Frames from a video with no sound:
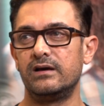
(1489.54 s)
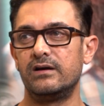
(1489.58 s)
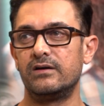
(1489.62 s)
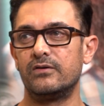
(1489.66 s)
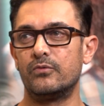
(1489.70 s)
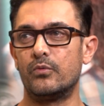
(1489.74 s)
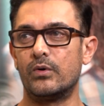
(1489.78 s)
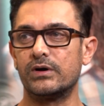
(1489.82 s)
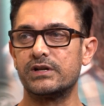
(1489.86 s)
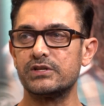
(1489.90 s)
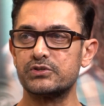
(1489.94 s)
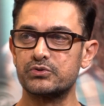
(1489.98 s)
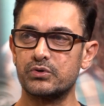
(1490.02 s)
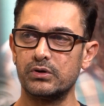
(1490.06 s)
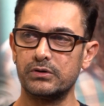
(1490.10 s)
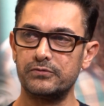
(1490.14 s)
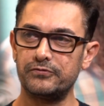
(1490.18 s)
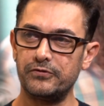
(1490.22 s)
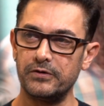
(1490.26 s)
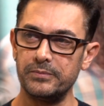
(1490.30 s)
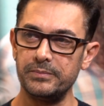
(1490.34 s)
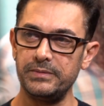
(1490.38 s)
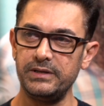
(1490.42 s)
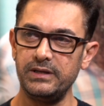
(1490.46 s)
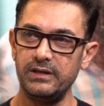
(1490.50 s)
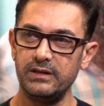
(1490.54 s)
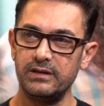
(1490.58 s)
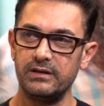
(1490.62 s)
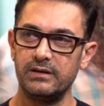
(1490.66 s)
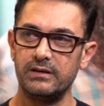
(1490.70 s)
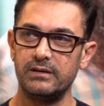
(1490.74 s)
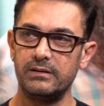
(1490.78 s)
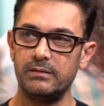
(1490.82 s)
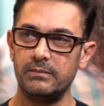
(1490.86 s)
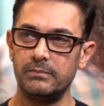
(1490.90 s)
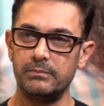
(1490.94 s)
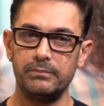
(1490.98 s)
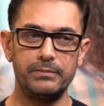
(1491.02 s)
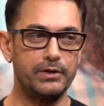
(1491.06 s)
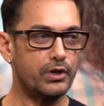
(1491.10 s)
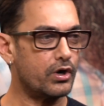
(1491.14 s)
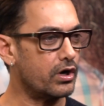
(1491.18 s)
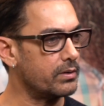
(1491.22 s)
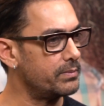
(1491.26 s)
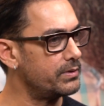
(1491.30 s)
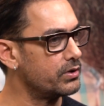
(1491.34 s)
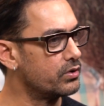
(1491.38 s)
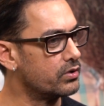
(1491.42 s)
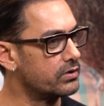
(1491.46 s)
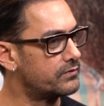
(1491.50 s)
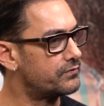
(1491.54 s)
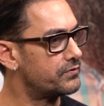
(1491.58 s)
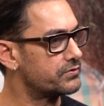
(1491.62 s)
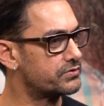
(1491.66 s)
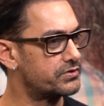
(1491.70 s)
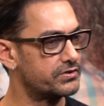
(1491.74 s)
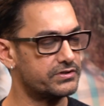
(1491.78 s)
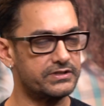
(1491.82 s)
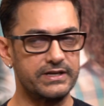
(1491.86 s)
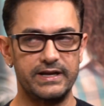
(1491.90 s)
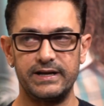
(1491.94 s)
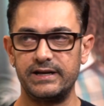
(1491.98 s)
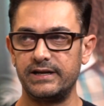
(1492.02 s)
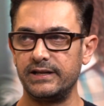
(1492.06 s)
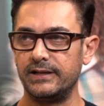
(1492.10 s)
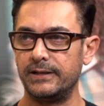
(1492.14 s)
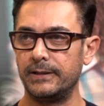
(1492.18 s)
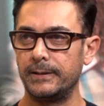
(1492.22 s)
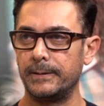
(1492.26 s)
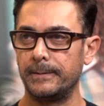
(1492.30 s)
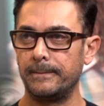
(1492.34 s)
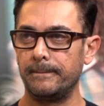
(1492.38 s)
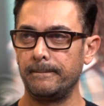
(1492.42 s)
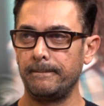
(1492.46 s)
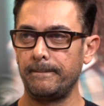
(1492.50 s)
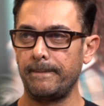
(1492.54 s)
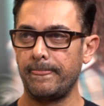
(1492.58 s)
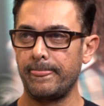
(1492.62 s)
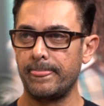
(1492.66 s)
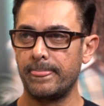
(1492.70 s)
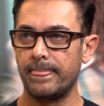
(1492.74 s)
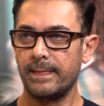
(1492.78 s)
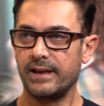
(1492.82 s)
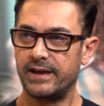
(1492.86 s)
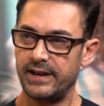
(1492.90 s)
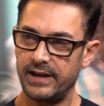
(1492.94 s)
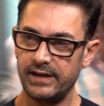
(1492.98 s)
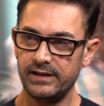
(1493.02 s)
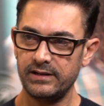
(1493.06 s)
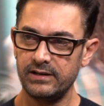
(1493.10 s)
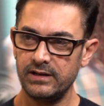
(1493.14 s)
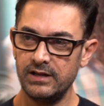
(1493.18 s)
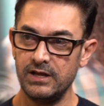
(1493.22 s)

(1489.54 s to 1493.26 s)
What is good for me may not be good for society. Correct?